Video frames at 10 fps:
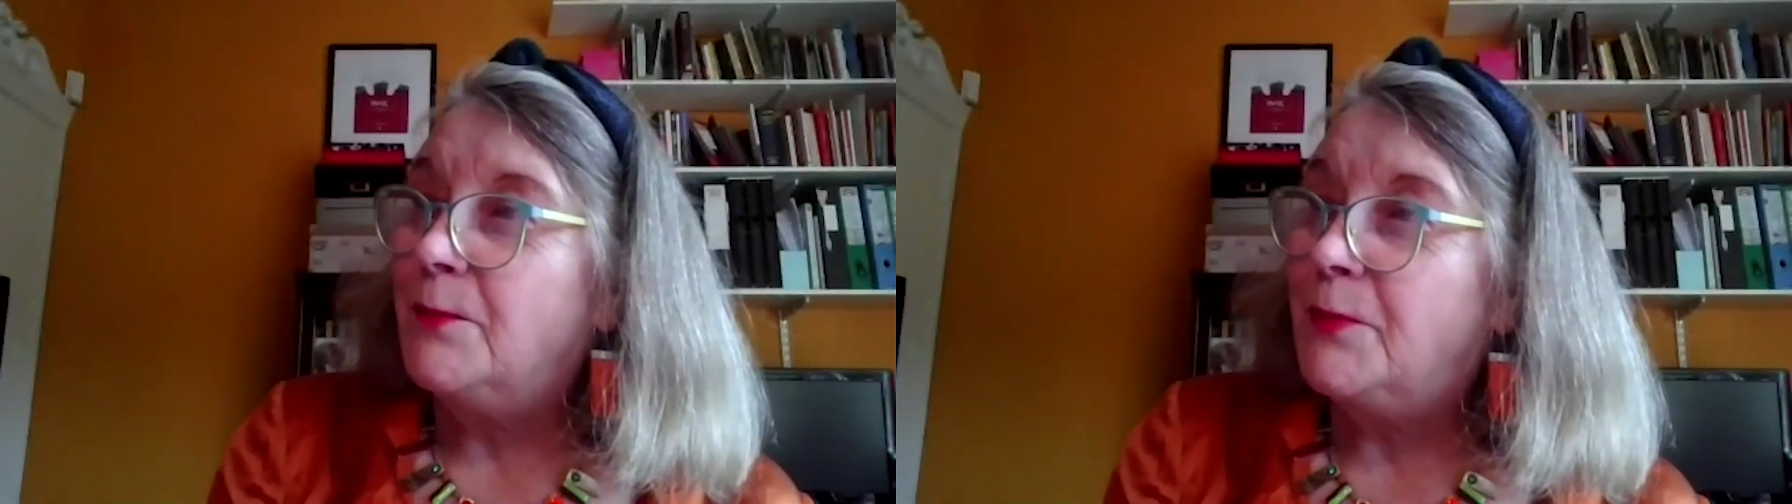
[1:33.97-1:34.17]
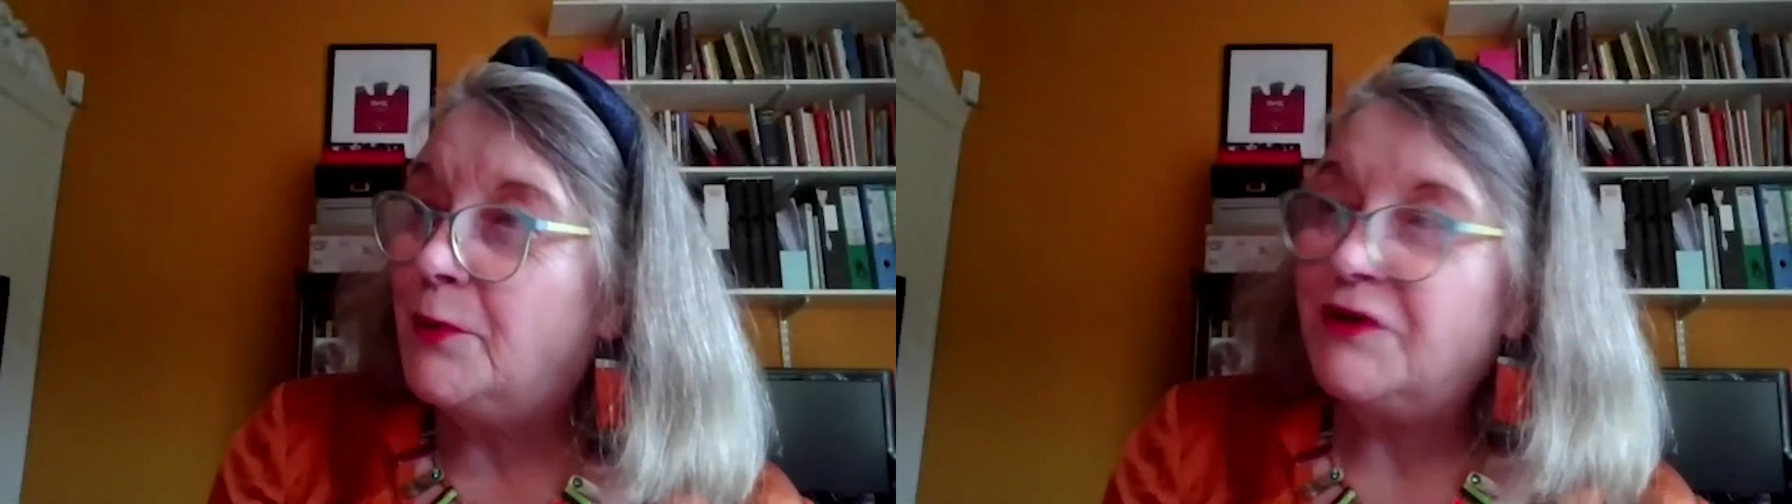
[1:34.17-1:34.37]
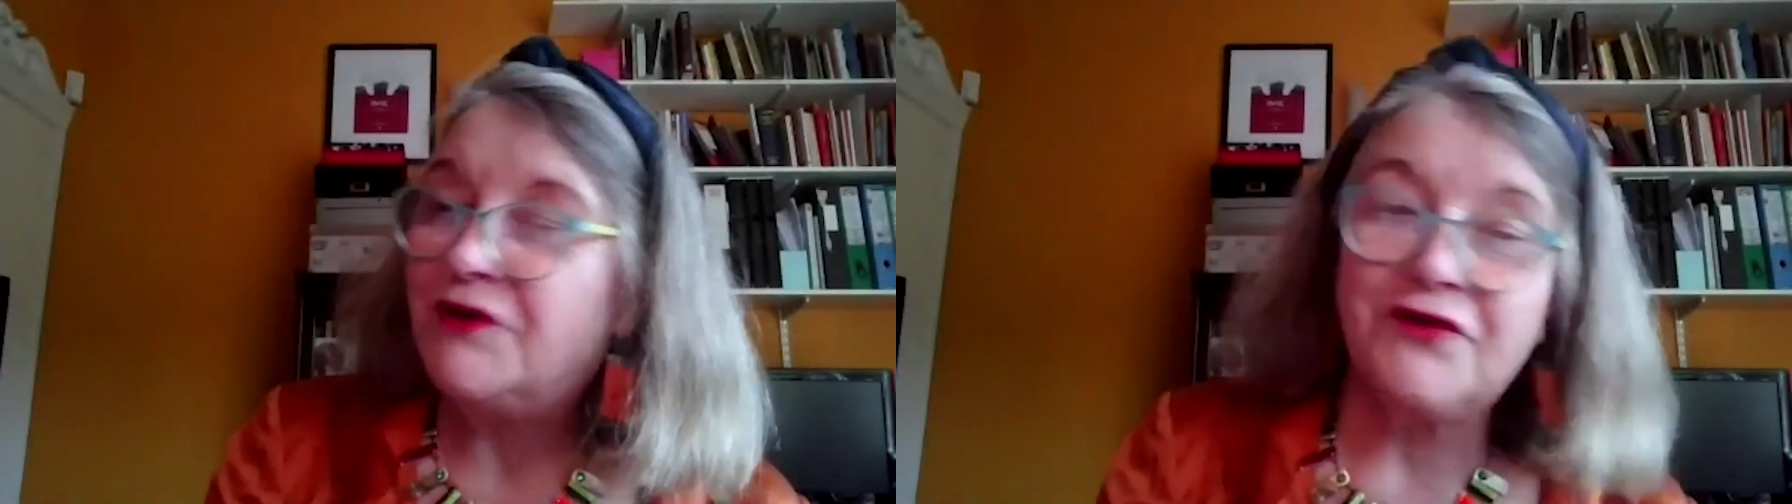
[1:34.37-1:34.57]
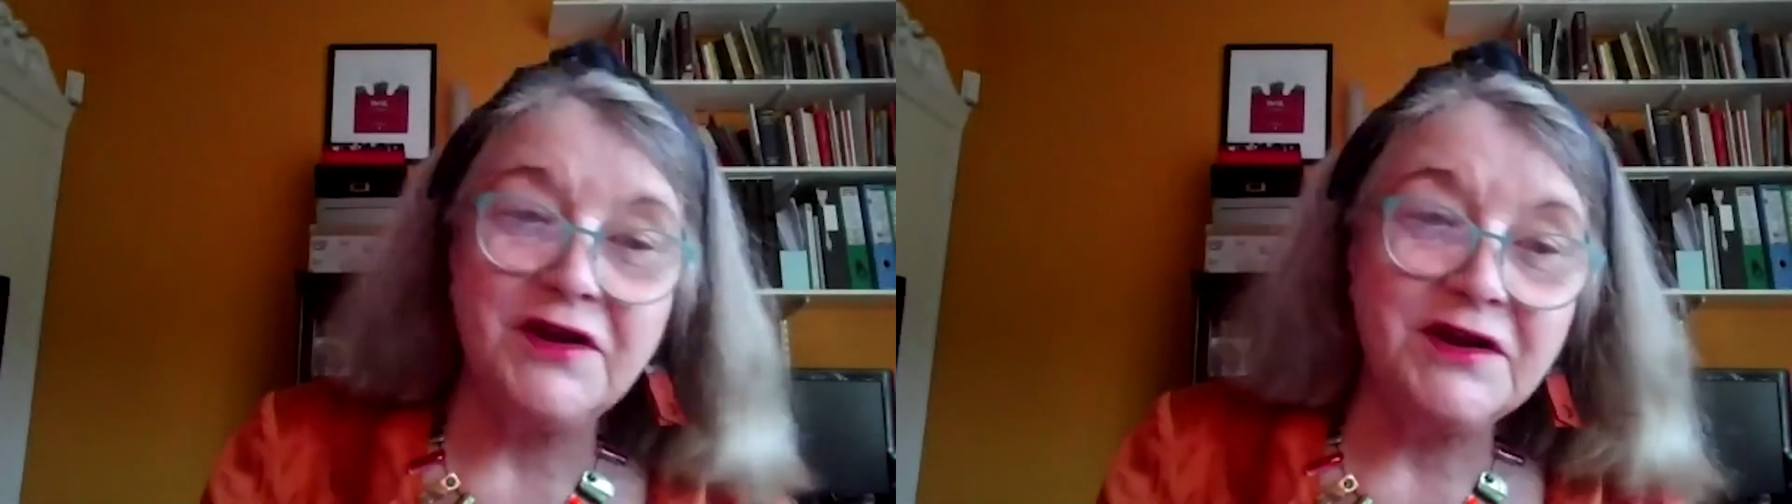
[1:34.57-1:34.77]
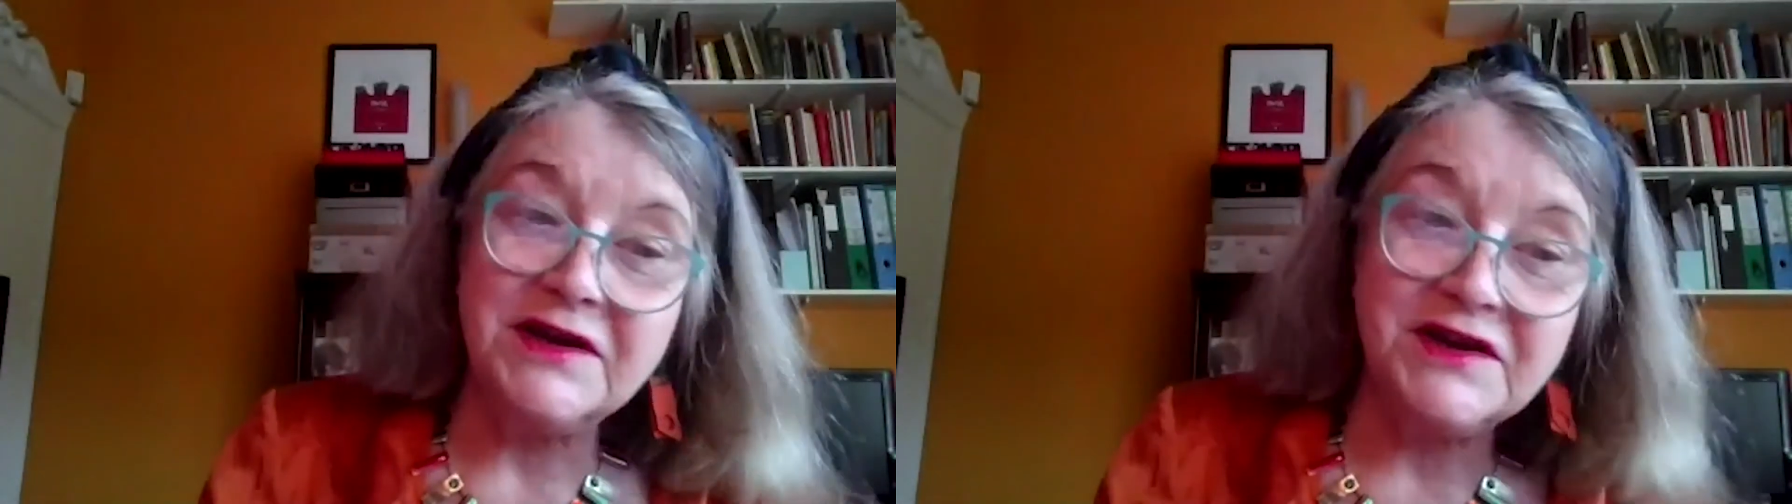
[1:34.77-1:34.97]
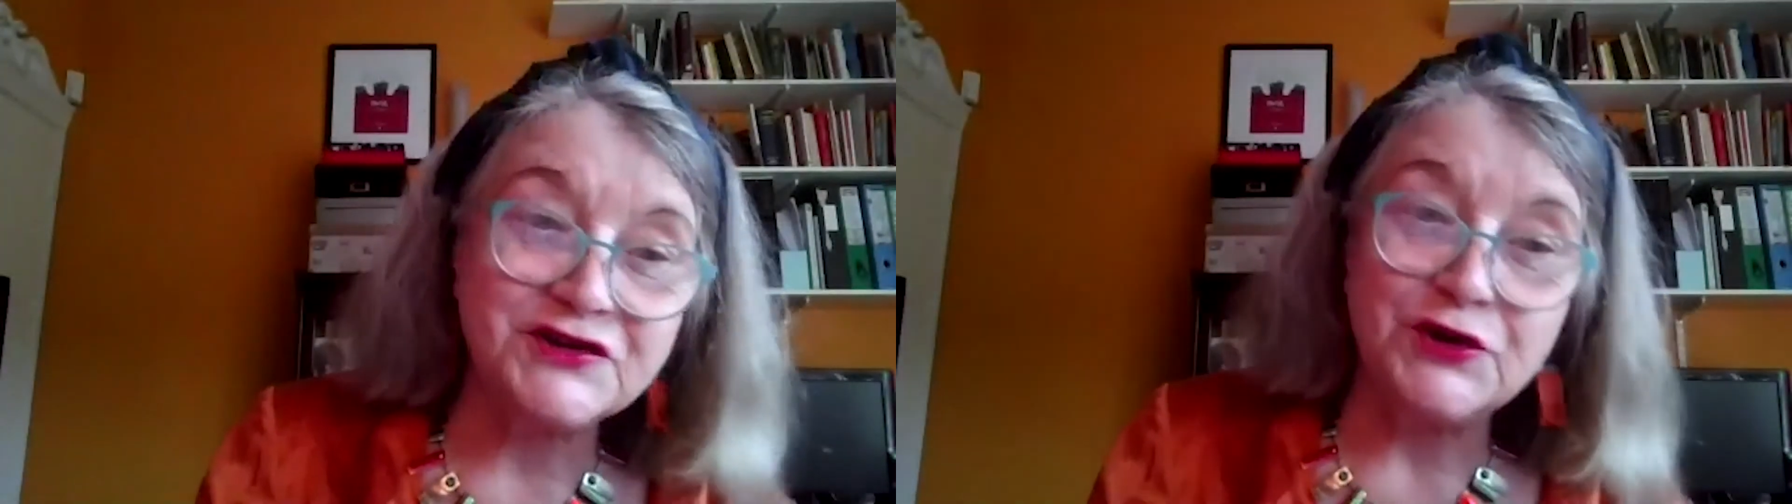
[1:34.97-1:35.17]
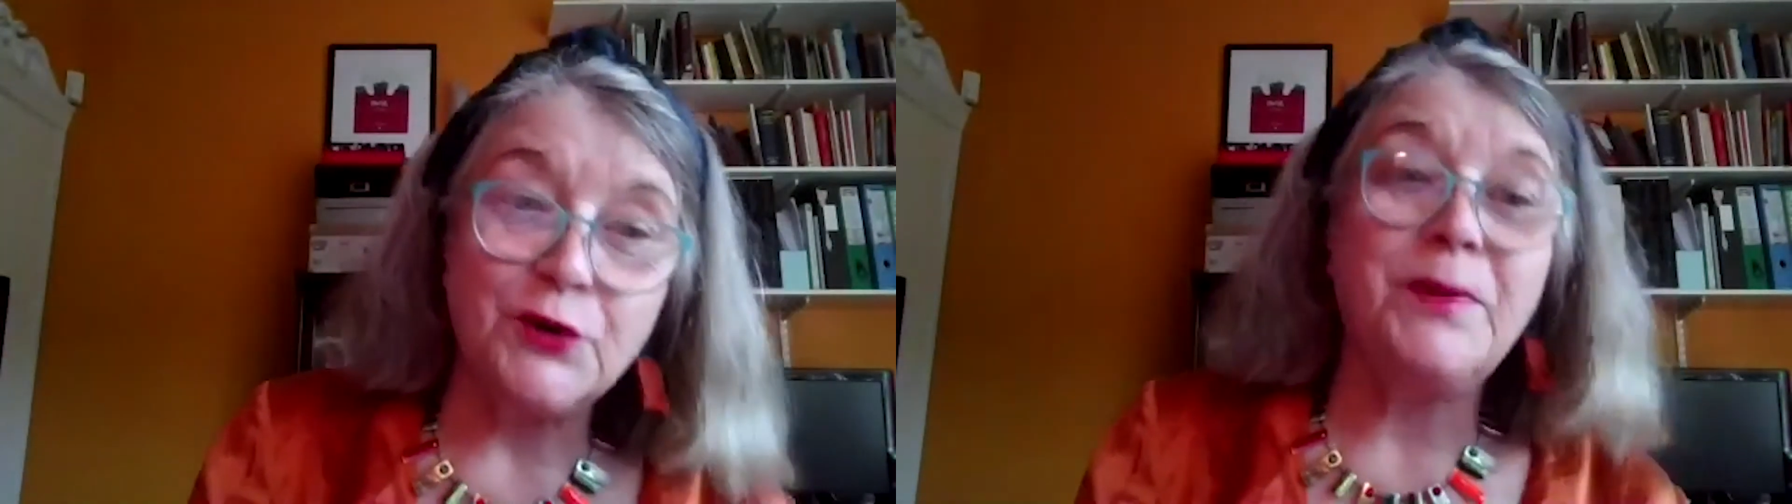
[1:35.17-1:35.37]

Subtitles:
Poetry needs no